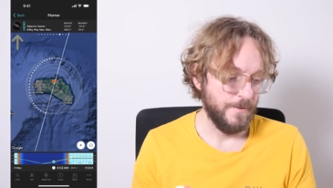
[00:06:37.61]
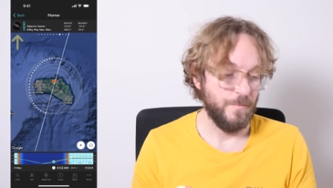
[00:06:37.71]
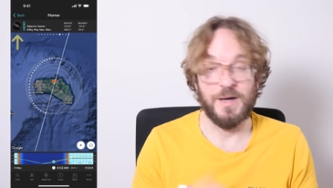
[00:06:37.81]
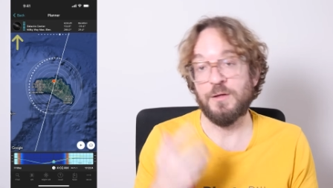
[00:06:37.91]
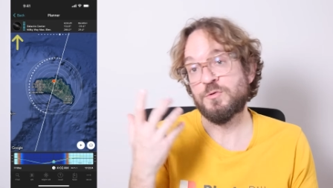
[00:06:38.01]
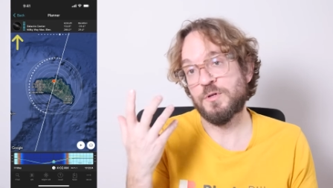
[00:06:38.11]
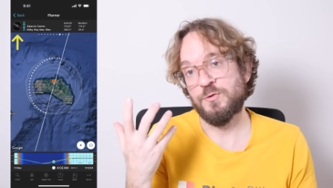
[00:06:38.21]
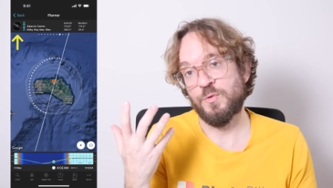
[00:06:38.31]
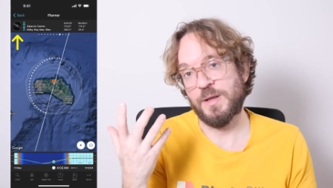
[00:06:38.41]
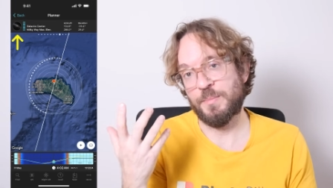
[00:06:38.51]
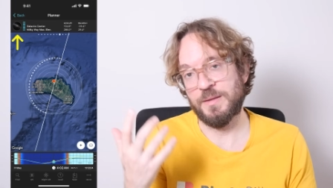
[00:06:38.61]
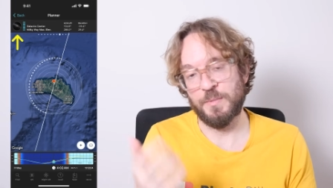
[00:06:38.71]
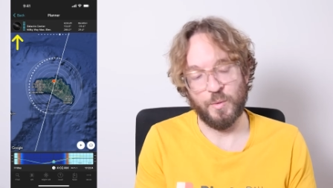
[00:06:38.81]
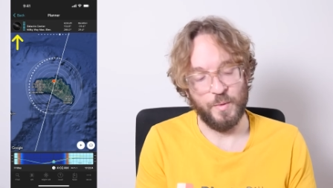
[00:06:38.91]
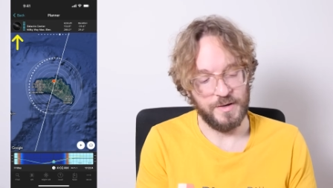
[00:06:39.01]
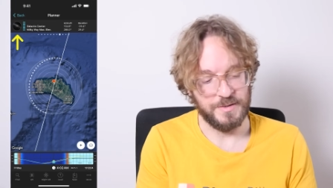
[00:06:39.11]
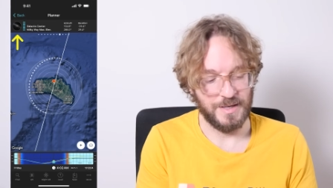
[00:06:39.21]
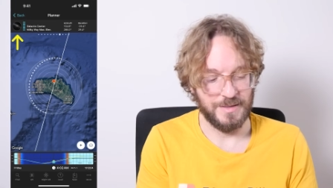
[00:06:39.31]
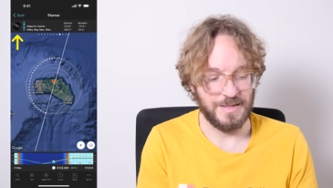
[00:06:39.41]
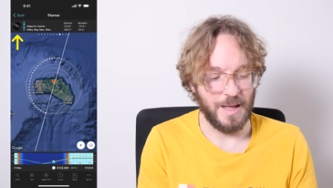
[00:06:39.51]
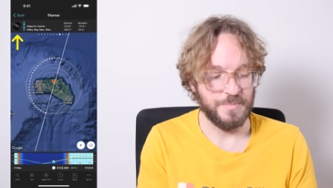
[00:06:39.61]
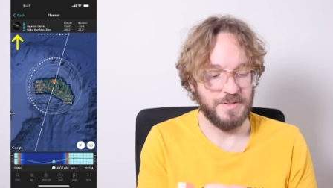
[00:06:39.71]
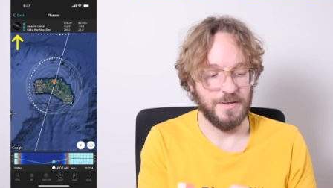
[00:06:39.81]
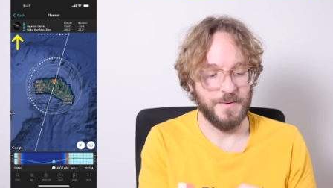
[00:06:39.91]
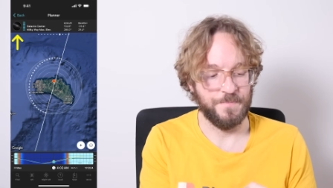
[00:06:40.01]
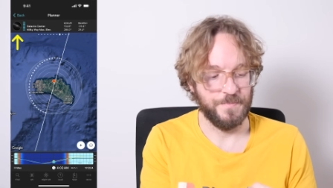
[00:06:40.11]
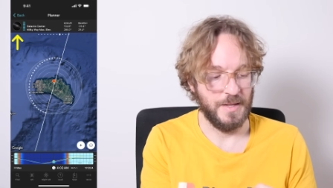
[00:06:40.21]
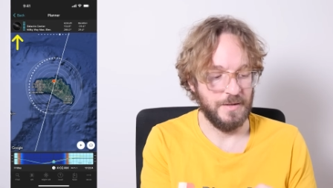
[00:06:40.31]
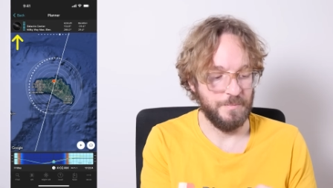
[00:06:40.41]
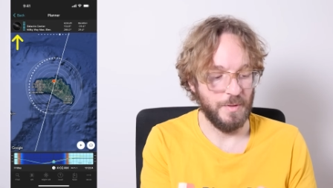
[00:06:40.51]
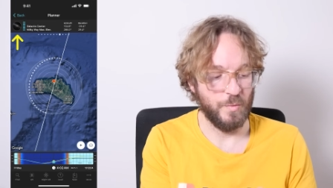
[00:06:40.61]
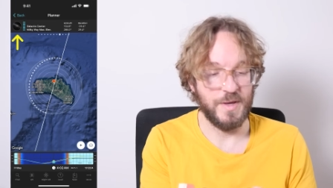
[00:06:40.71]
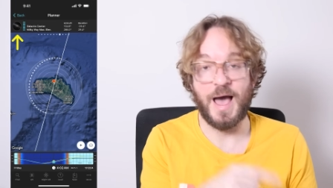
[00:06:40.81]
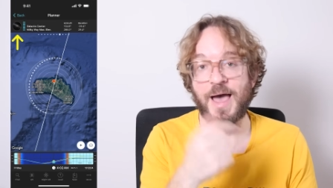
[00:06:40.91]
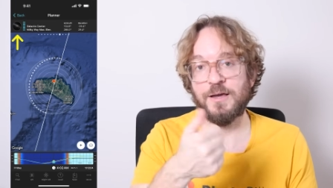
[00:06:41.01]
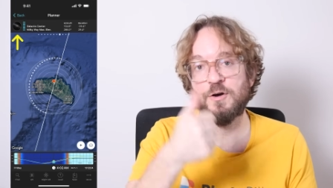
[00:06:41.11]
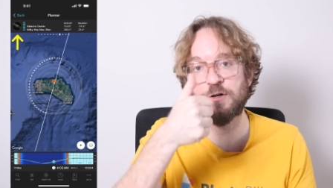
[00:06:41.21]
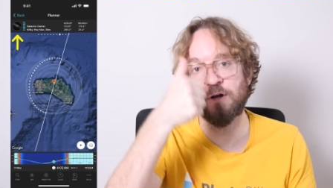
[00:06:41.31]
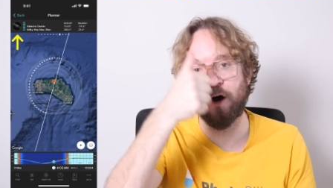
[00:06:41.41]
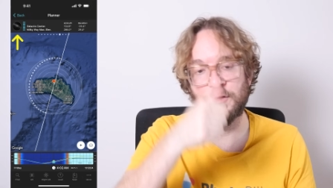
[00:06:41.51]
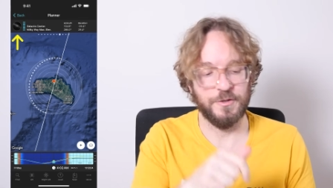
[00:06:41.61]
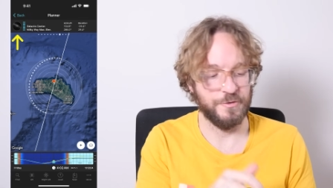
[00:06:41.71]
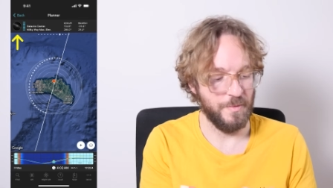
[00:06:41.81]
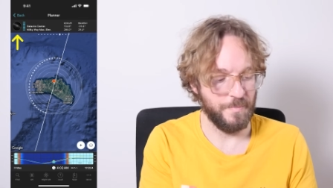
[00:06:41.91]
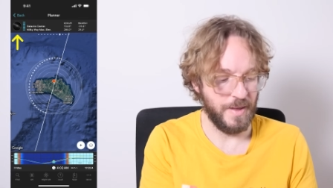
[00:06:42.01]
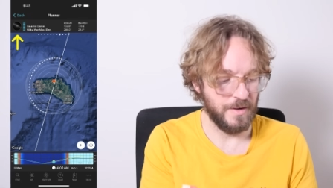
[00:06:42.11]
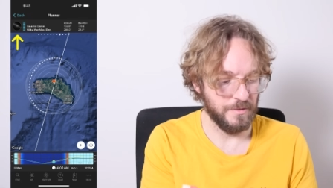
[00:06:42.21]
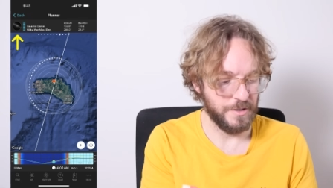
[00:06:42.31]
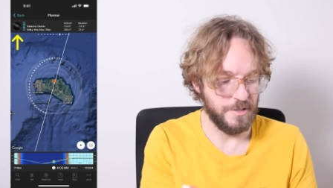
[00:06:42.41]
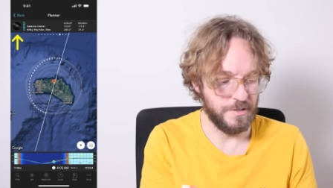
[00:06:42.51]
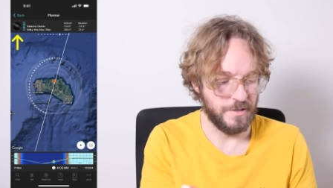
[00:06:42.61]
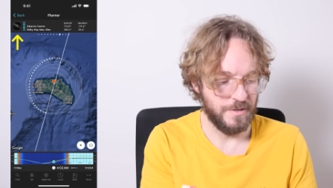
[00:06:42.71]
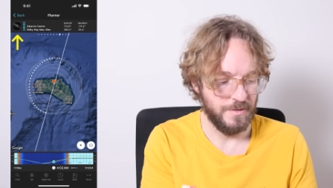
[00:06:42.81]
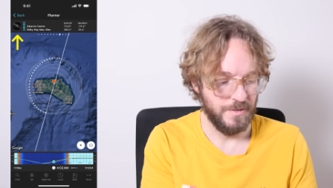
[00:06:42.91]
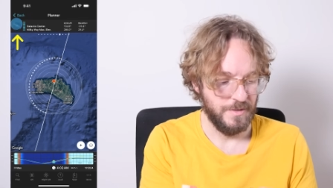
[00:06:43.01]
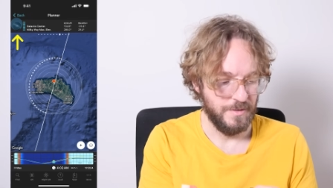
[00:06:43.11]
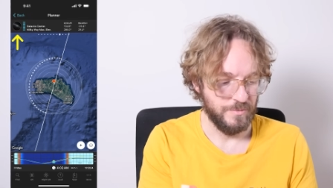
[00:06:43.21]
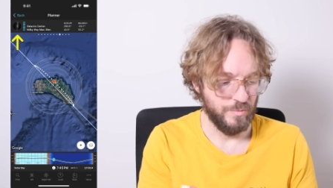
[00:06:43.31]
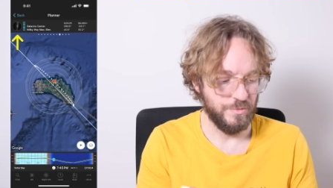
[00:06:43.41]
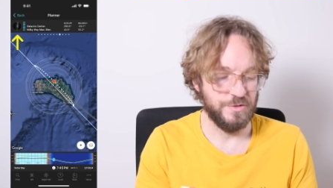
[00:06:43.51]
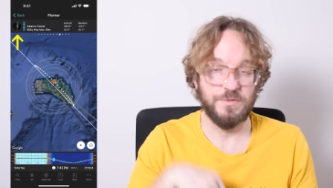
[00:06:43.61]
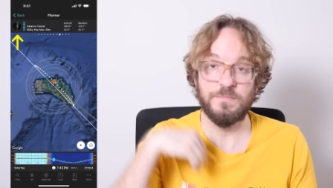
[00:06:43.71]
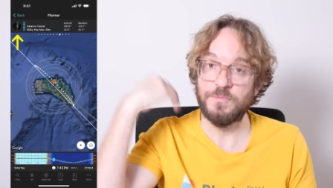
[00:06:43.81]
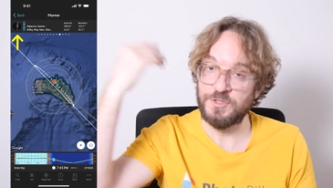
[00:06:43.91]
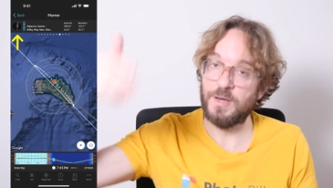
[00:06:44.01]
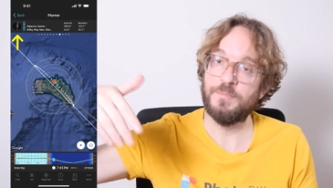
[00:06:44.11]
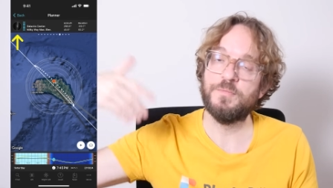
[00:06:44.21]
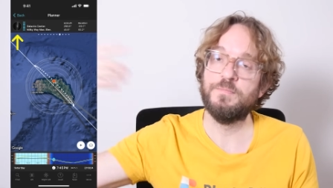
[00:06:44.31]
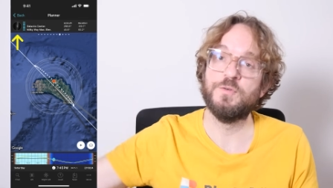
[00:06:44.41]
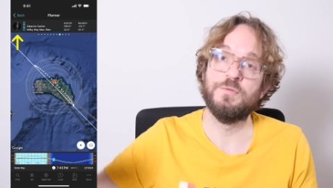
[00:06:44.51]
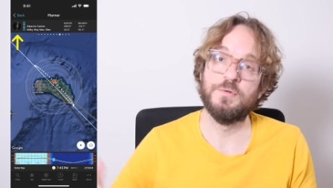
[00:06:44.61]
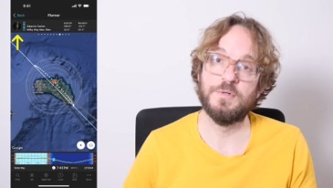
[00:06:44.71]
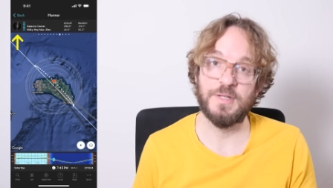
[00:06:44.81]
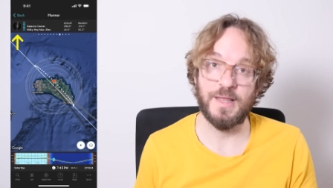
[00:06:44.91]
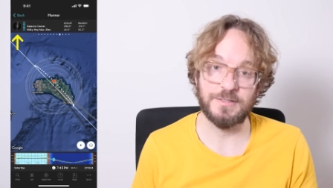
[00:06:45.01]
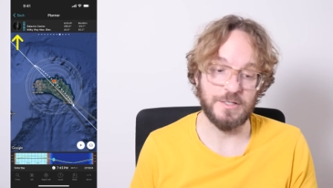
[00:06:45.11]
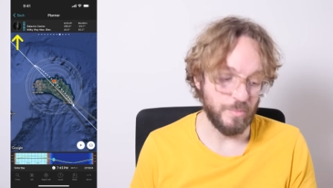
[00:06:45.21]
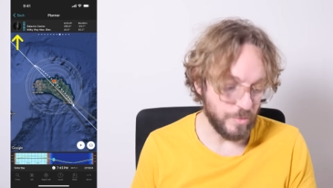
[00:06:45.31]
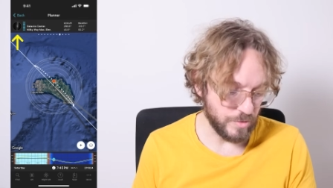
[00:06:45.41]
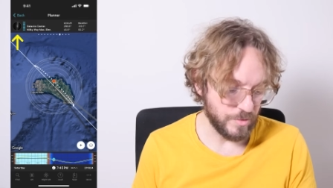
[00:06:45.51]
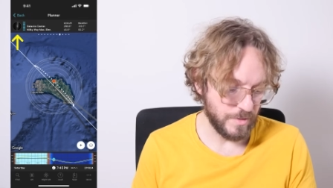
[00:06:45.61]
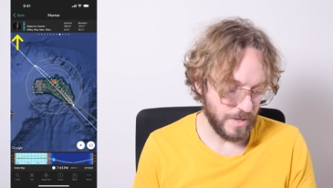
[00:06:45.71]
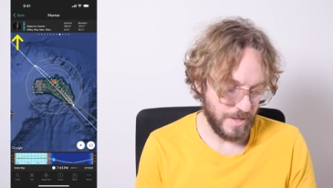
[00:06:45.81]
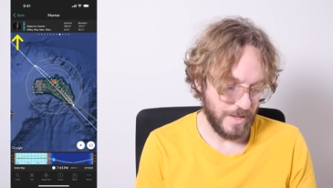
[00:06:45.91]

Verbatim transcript: What I usually do when I plan the Milky Way is I tap the Milky Way icon on the top panel here to jump to the next new moon,